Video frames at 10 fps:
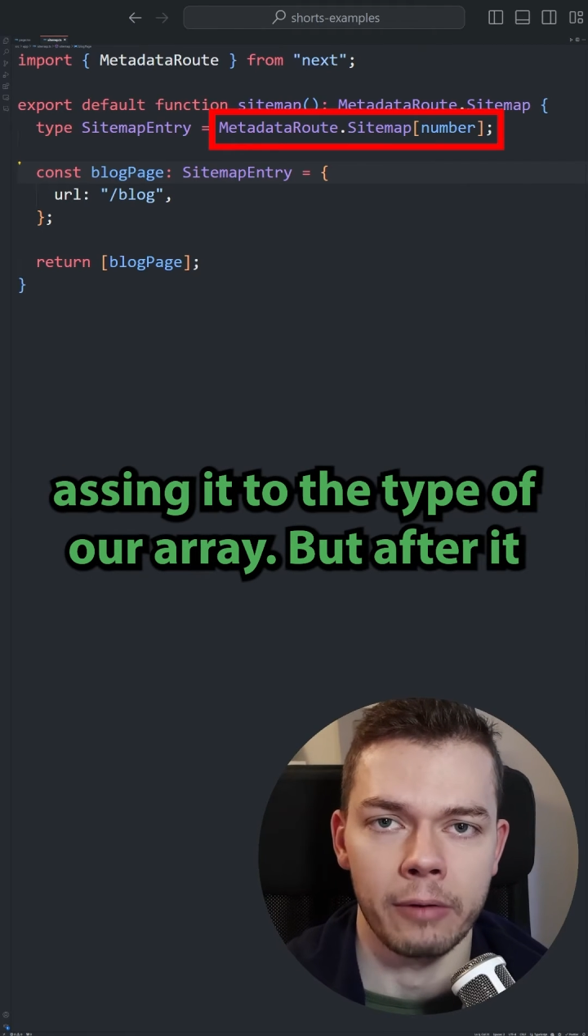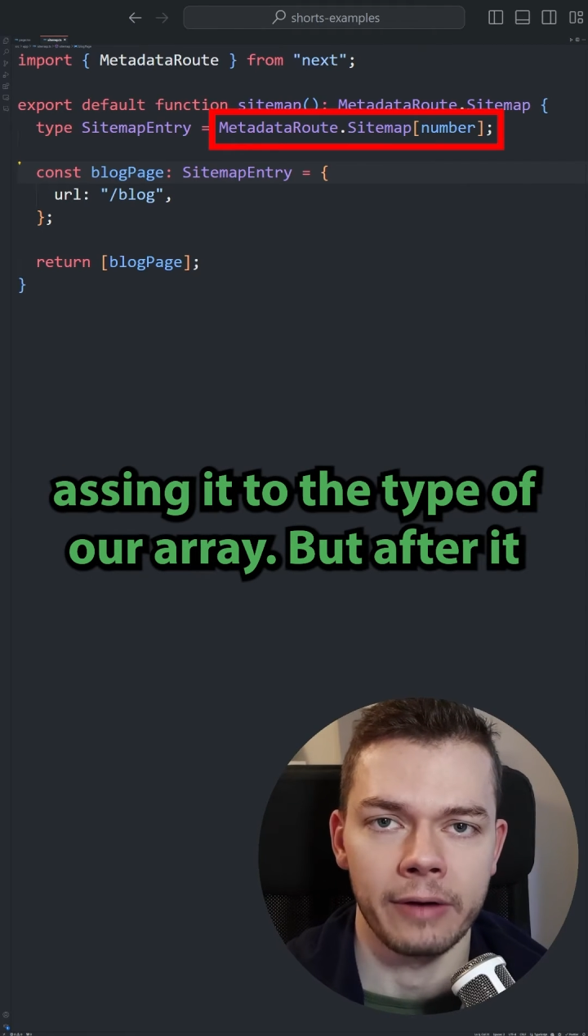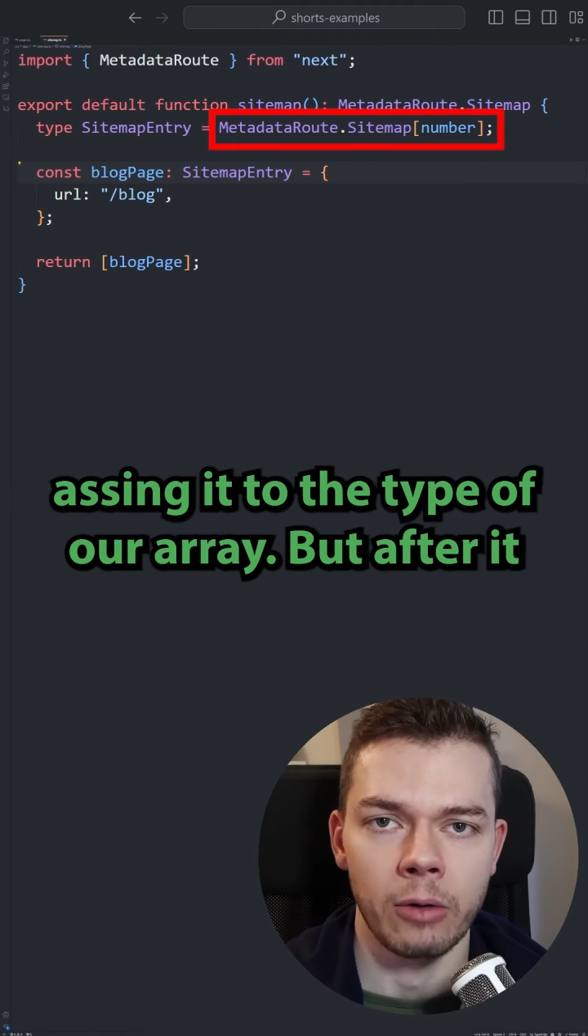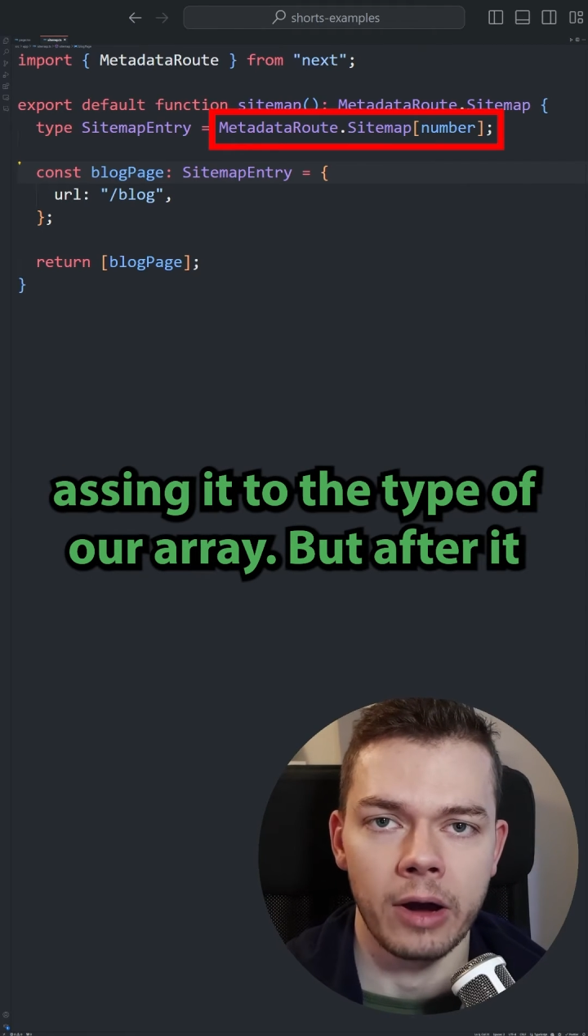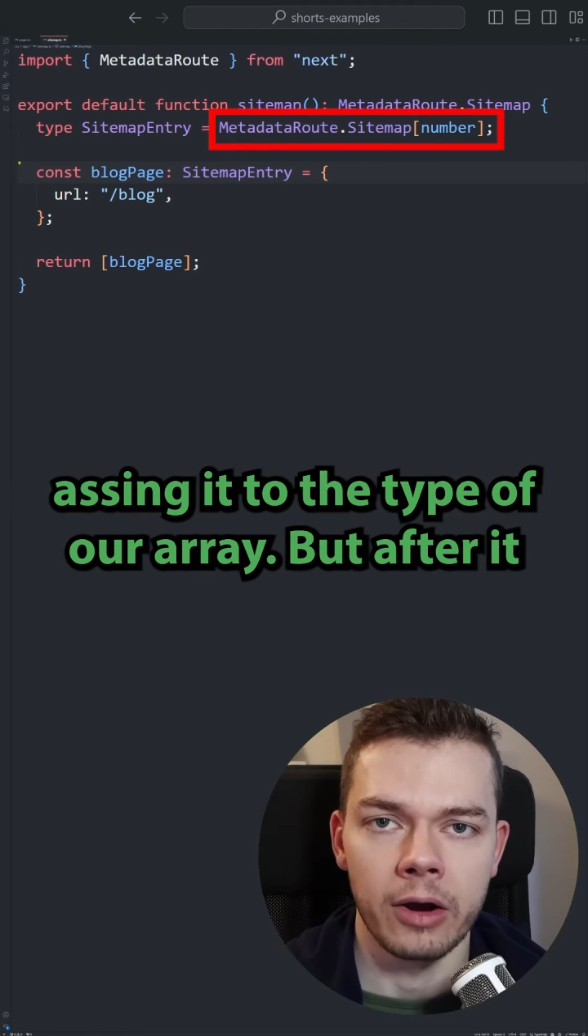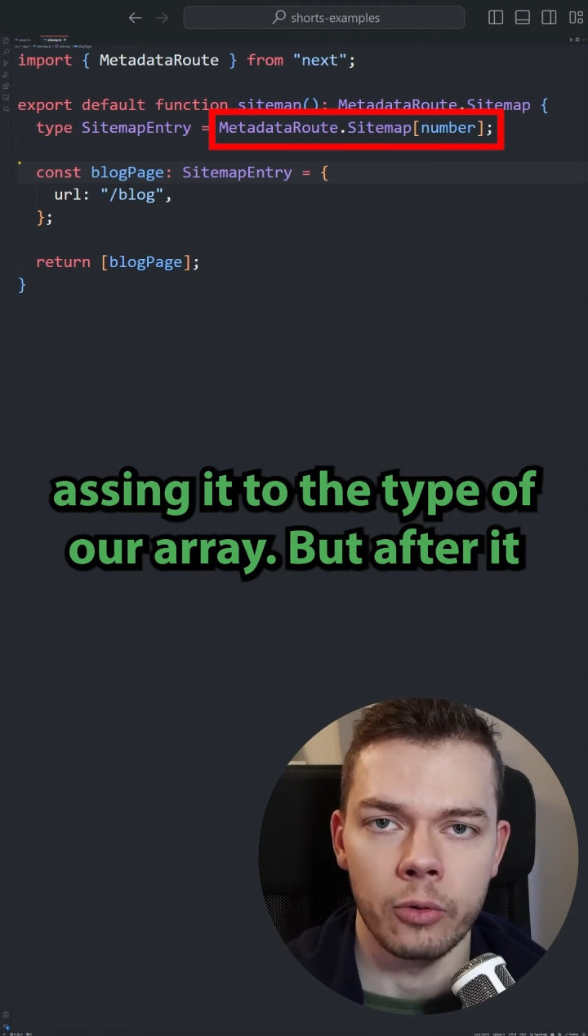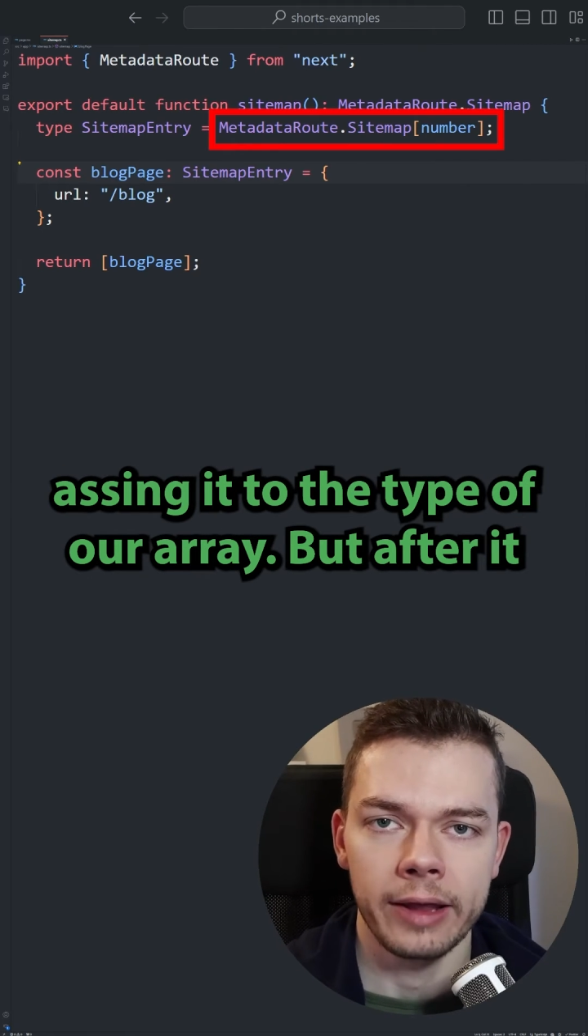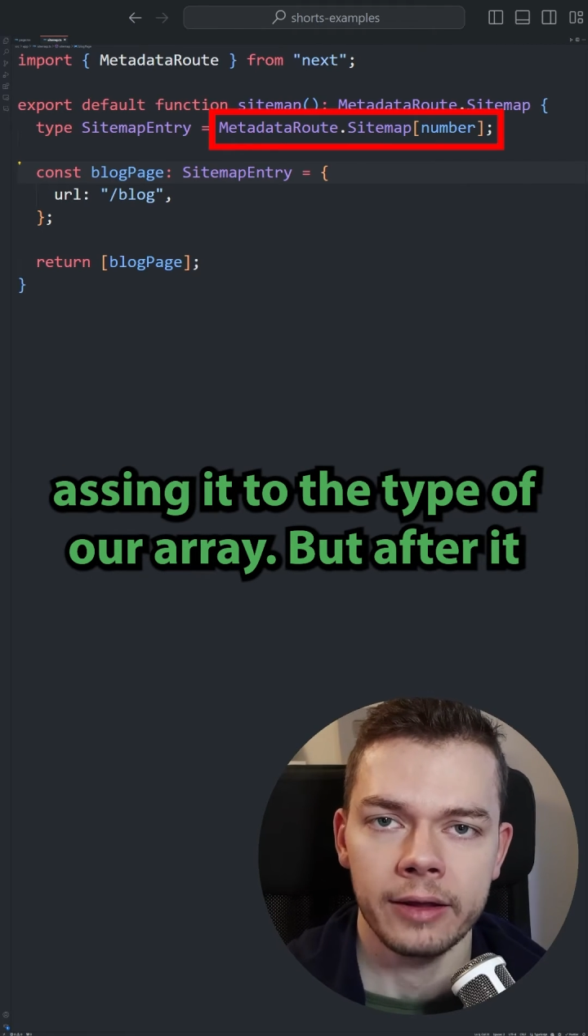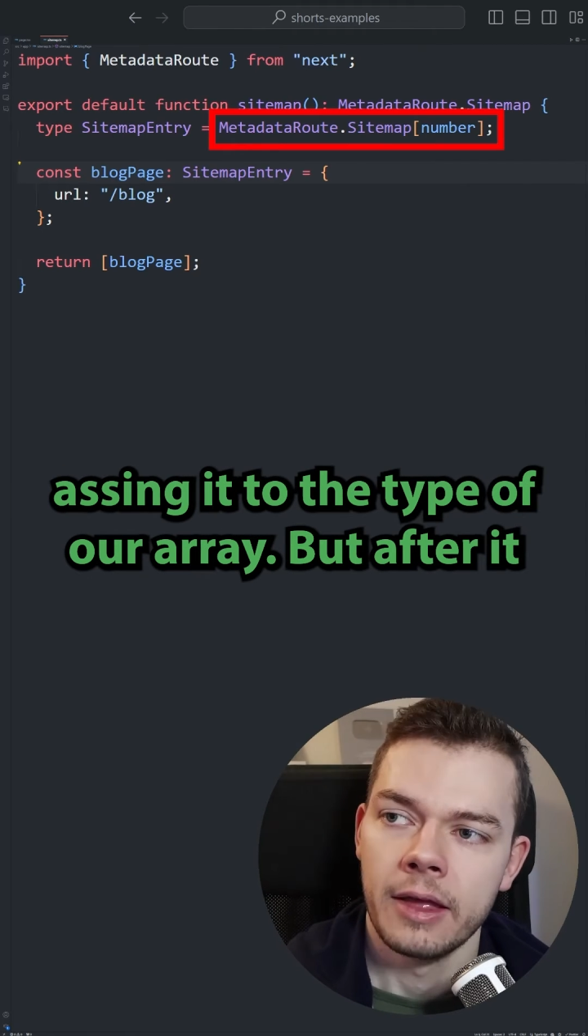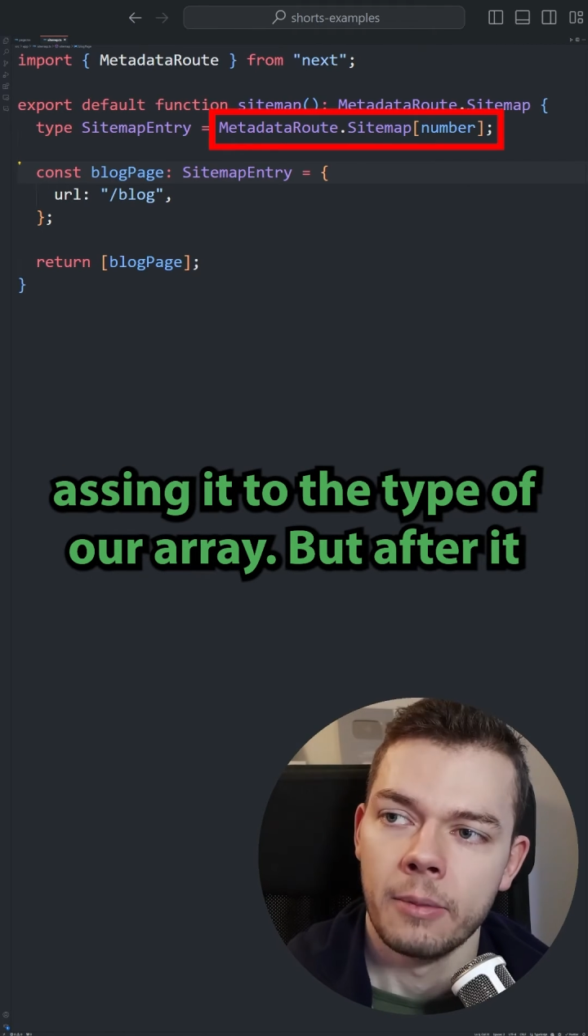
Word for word: of our array,